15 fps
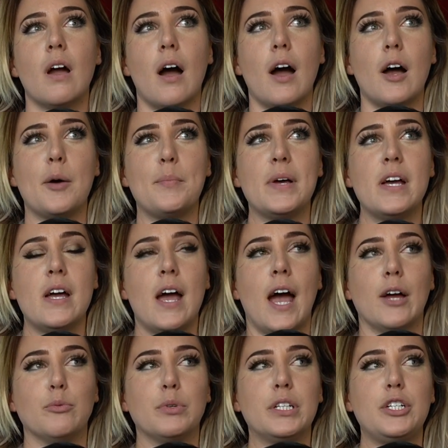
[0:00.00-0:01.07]

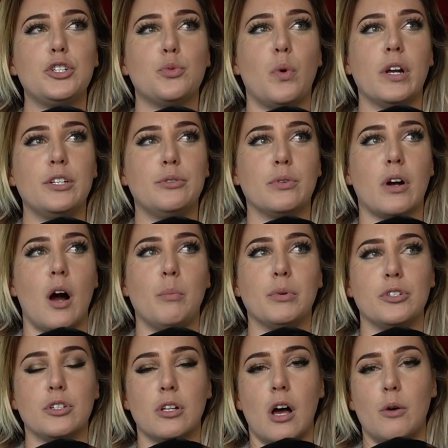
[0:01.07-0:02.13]
And really just wanting to
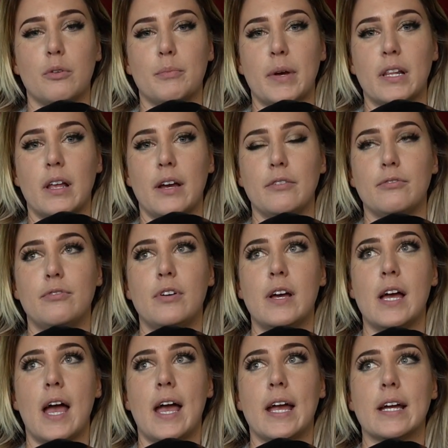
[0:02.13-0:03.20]
accomplish a lot with my life
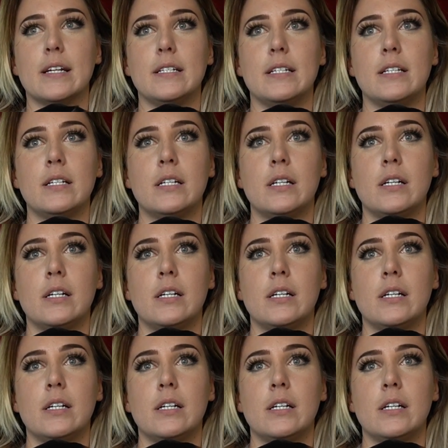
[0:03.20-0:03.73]
and